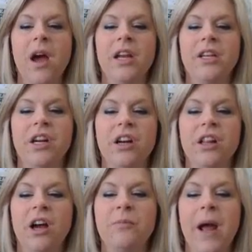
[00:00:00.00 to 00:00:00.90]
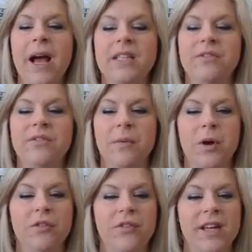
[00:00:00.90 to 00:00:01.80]
A dark cloud passed from
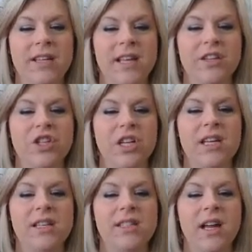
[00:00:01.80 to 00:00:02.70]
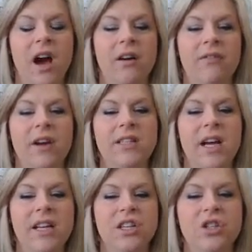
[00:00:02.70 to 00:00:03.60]
her face as she eased off a
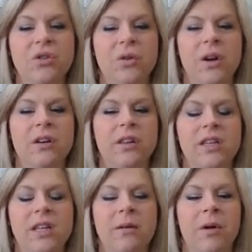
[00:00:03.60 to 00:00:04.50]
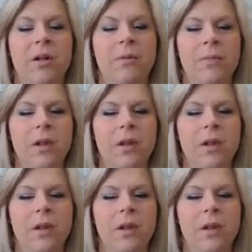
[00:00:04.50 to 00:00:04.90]
tight shoe under the table.